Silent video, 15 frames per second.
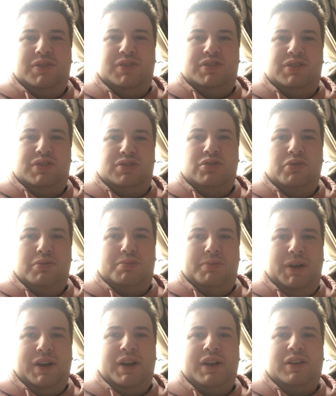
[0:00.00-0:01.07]
She does
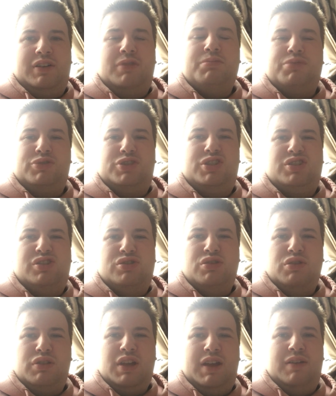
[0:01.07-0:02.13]
bark, but she
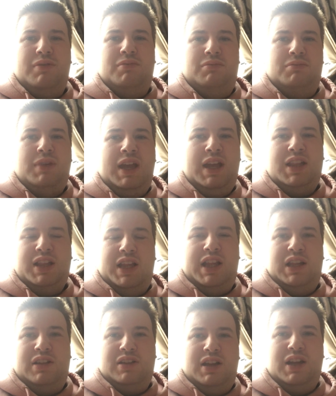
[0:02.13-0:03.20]
does it
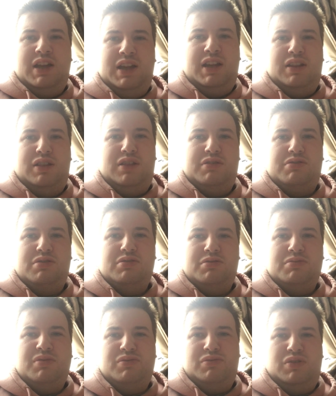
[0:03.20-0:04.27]
mainly at night. So I don't
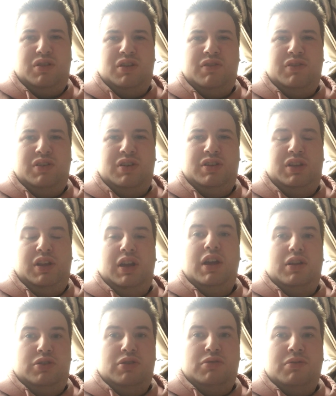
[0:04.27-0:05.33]
know what's going on.
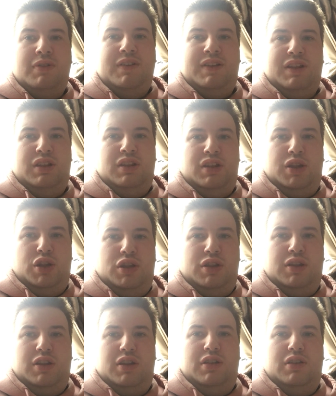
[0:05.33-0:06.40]
Don't worry,
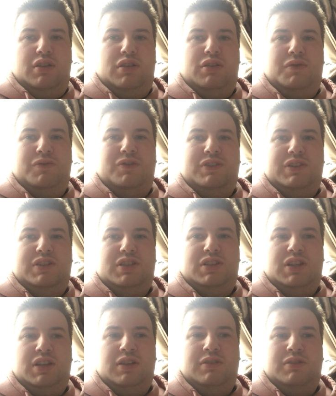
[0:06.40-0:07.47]
it's something to
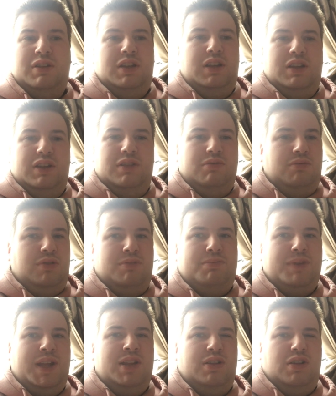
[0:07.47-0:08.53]
do with
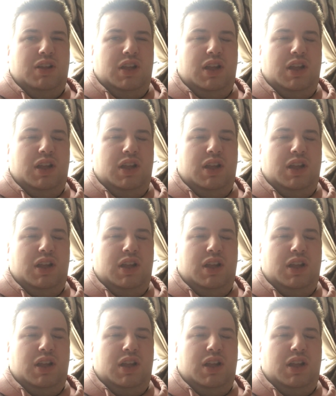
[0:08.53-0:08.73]
being